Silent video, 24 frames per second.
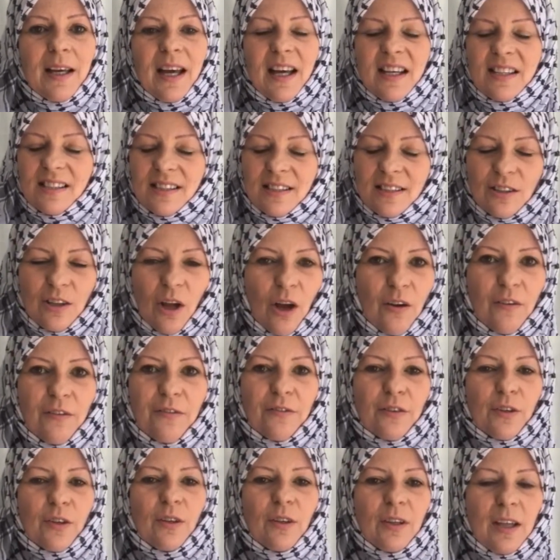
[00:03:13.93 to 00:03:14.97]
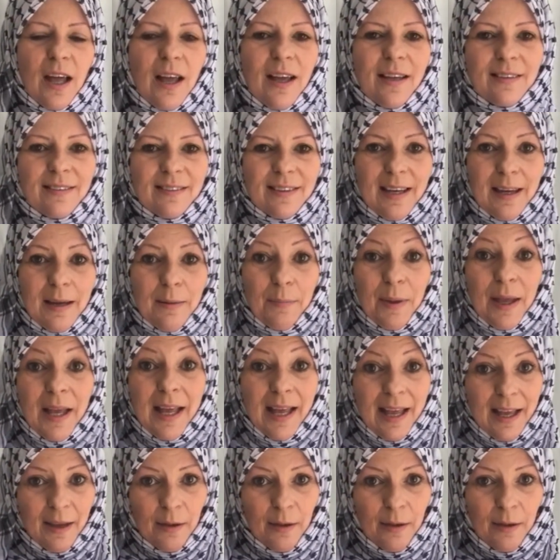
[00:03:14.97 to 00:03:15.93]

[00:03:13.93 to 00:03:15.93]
Astaghfirullah Azeem.